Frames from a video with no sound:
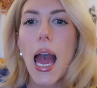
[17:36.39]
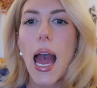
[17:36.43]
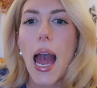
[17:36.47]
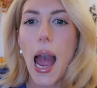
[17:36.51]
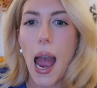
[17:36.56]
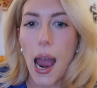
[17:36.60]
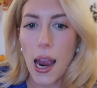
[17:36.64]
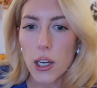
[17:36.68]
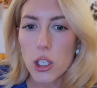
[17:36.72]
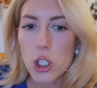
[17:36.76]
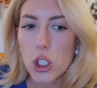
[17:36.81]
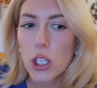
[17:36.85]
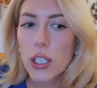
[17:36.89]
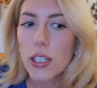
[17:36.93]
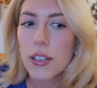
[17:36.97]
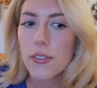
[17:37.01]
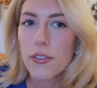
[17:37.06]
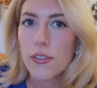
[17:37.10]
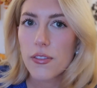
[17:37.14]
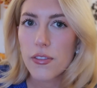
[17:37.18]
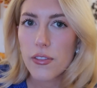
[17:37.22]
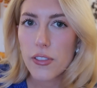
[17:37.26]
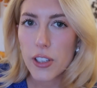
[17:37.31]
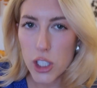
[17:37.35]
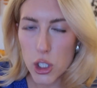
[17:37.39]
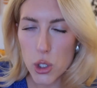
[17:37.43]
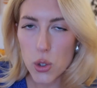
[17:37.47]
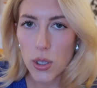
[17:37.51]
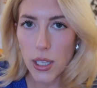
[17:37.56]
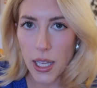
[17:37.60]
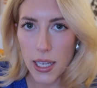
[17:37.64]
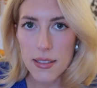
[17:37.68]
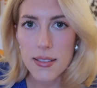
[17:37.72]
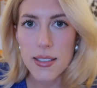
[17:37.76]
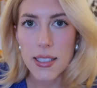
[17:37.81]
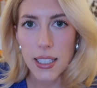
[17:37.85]
actually
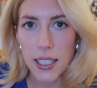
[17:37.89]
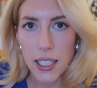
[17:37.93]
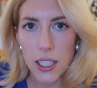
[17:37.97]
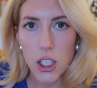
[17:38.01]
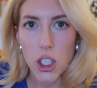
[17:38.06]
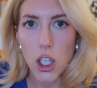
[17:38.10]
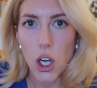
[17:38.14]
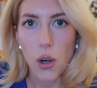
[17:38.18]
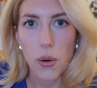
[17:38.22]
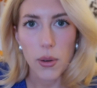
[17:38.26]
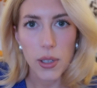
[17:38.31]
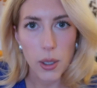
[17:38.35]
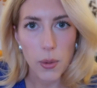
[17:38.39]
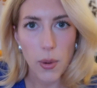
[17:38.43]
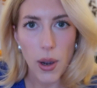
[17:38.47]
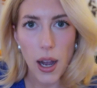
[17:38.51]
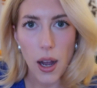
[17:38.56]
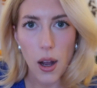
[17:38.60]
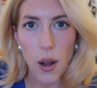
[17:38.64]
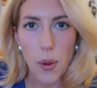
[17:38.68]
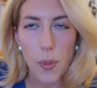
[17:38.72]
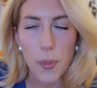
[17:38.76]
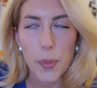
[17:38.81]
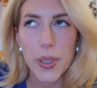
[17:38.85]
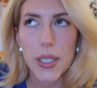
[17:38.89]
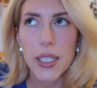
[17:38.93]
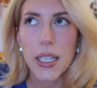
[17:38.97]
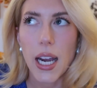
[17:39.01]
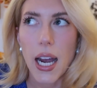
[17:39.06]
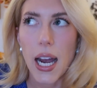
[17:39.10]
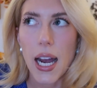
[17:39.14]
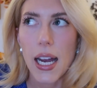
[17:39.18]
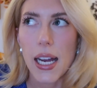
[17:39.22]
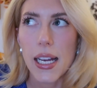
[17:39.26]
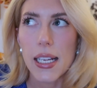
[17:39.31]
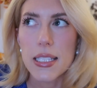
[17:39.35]
visualizing it going well,
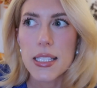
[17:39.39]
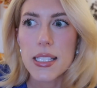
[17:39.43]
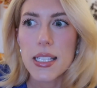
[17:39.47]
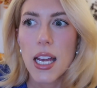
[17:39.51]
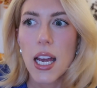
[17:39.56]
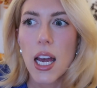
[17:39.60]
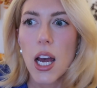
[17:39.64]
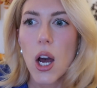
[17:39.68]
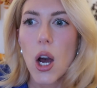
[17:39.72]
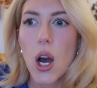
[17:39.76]
because